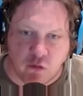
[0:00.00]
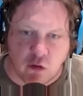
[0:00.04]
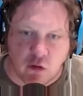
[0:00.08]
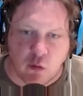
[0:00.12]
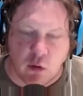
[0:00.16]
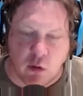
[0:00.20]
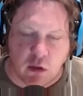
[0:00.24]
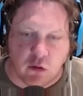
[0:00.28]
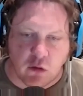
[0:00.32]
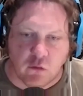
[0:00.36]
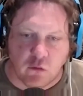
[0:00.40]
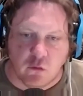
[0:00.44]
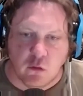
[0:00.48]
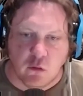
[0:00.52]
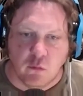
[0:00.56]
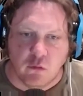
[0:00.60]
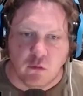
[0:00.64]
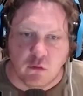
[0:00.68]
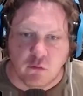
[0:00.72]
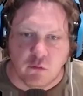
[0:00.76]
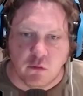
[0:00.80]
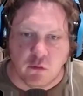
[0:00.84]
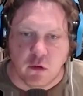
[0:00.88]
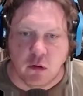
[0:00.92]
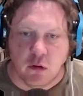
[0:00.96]
doing in
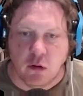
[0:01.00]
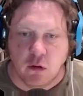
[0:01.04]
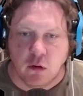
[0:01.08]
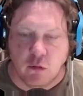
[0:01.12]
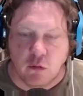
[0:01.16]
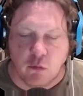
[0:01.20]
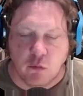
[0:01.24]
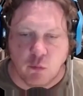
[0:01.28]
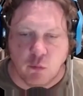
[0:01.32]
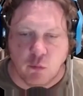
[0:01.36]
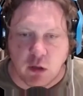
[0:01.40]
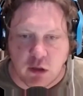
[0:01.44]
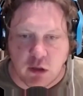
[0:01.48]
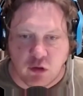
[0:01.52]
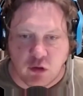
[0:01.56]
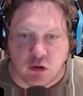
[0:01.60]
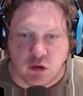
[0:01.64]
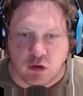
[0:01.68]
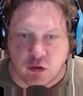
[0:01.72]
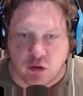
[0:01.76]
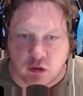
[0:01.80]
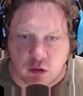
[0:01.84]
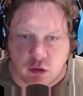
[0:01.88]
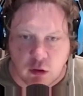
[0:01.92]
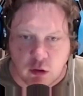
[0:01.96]
terms of a, a
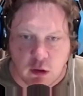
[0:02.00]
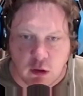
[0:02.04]
religious